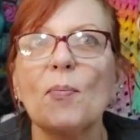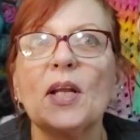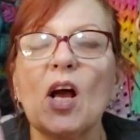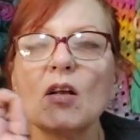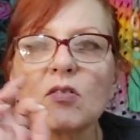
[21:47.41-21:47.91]
But
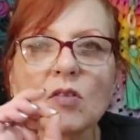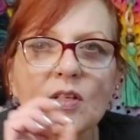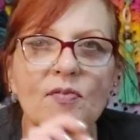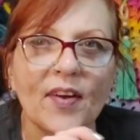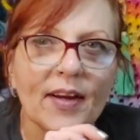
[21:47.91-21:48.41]
he also
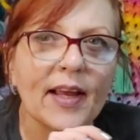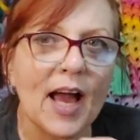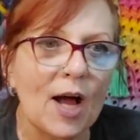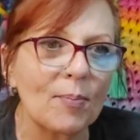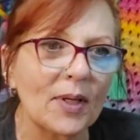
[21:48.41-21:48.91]
does very
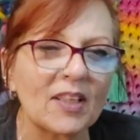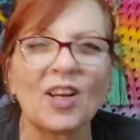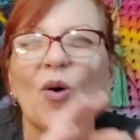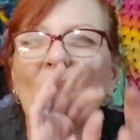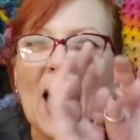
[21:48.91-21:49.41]
compli- you
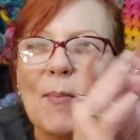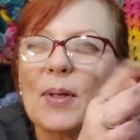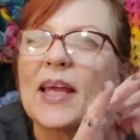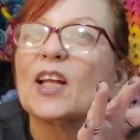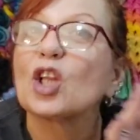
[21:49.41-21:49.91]
know,
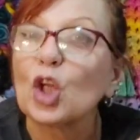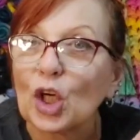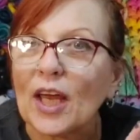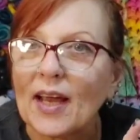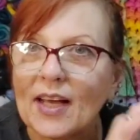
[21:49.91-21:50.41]
complicated
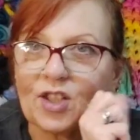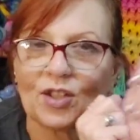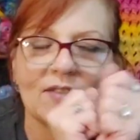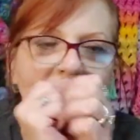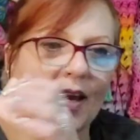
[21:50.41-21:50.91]
looking, I
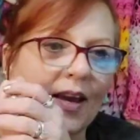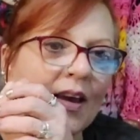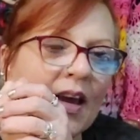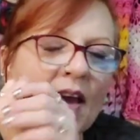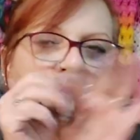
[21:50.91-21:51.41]
should say,
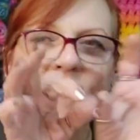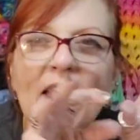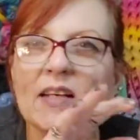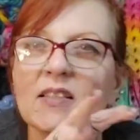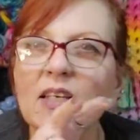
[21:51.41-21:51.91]

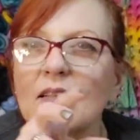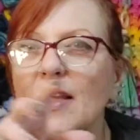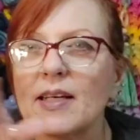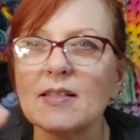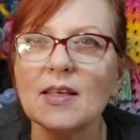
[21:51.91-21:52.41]
fancy,
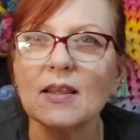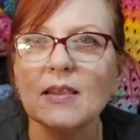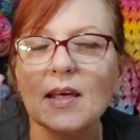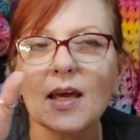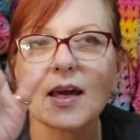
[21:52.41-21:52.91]
lacy
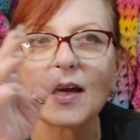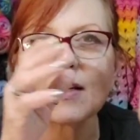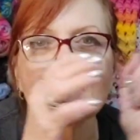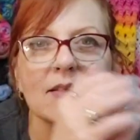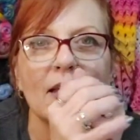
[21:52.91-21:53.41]

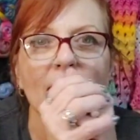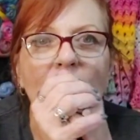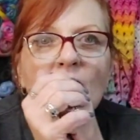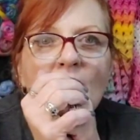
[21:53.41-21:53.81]
things, and